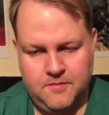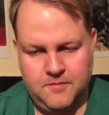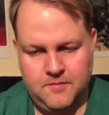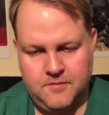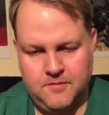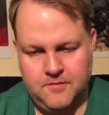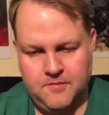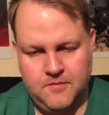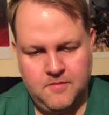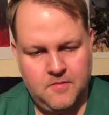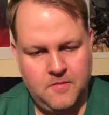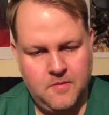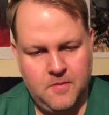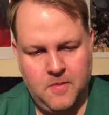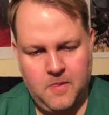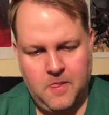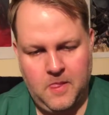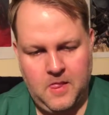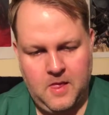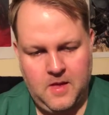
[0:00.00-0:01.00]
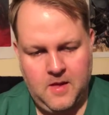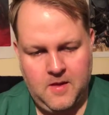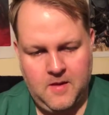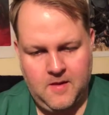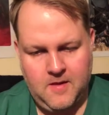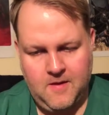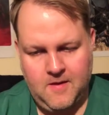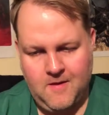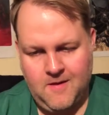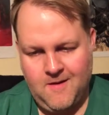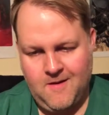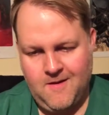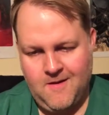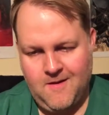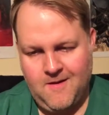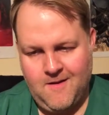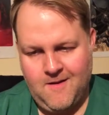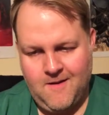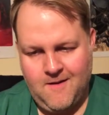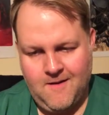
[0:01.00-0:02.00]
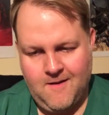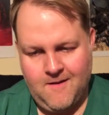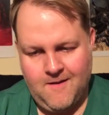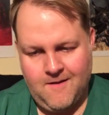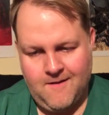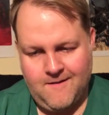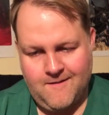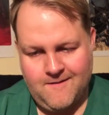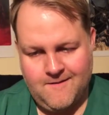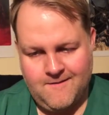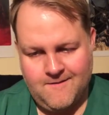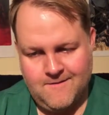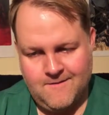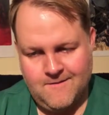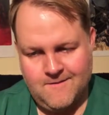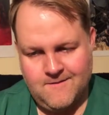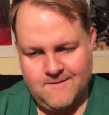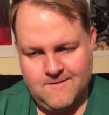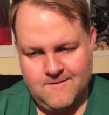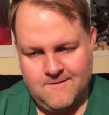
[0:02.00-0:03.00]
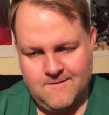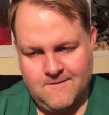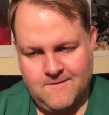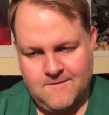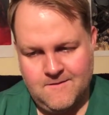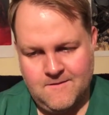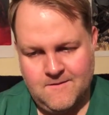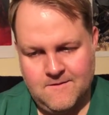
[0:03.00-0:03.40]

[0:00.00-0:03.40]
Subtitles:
[no speech]